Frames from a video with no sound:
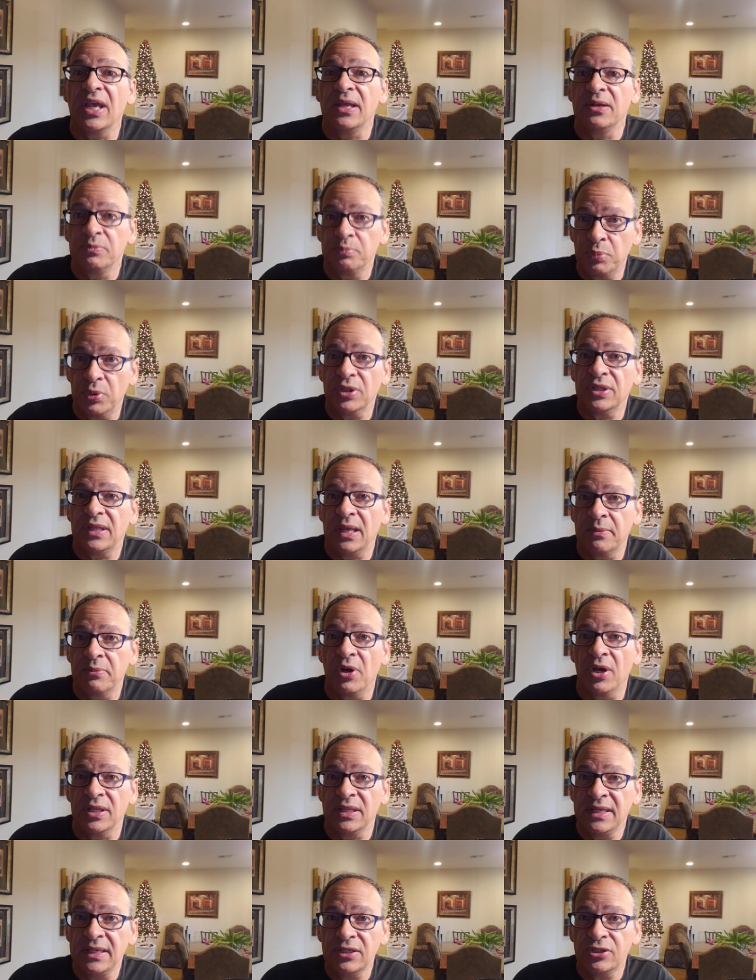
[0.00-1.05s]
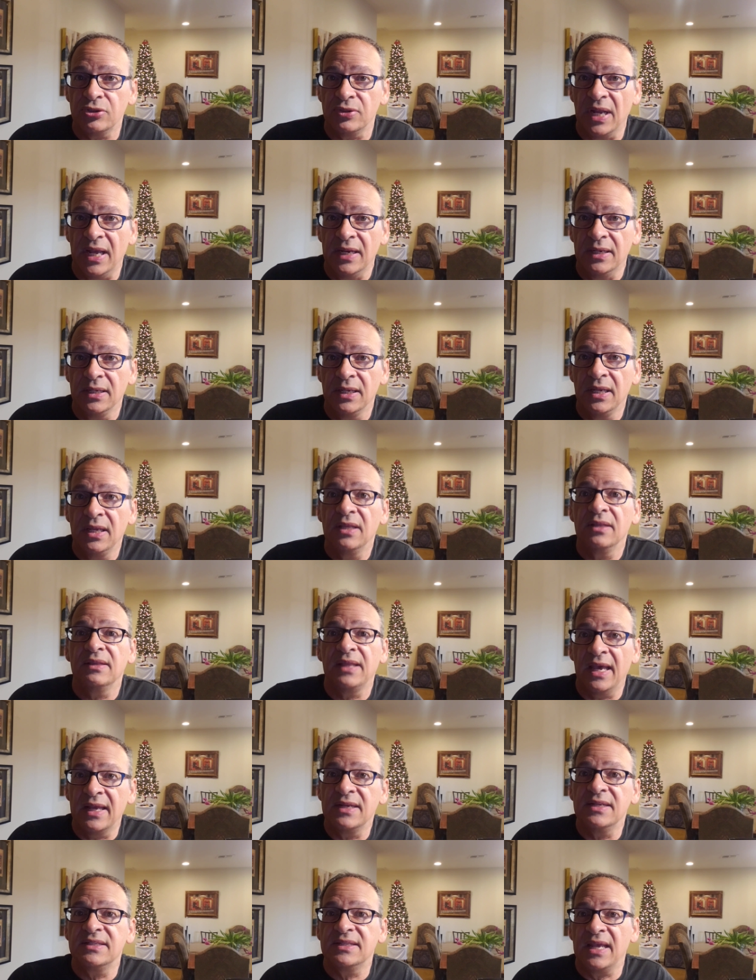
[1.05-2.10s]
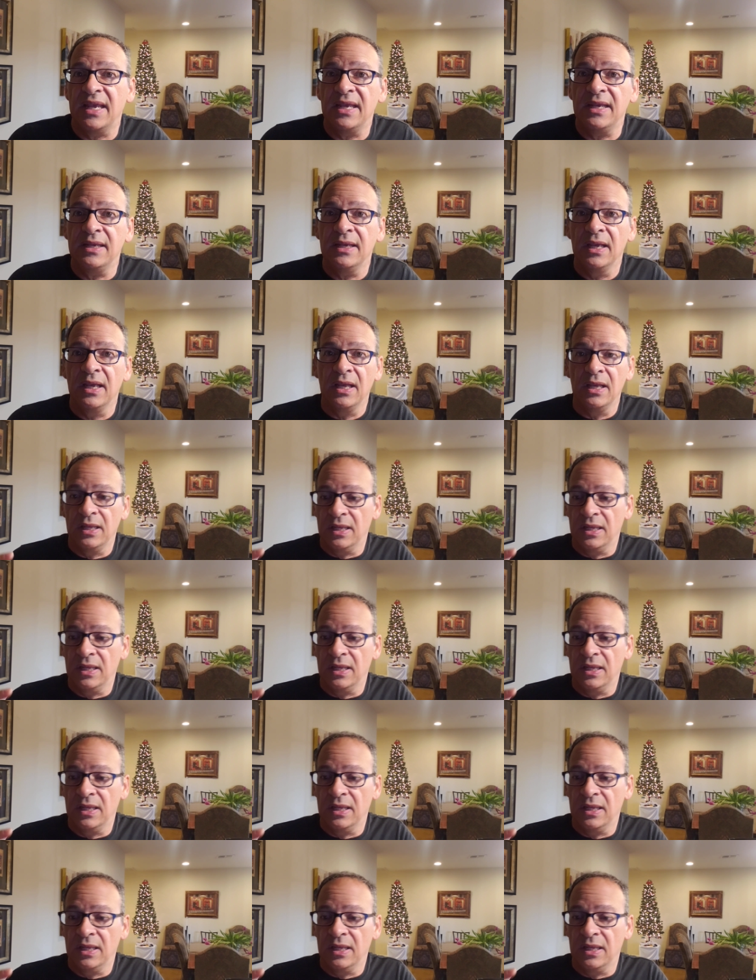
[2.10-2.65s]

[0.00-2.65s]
and put them on the internet. That is a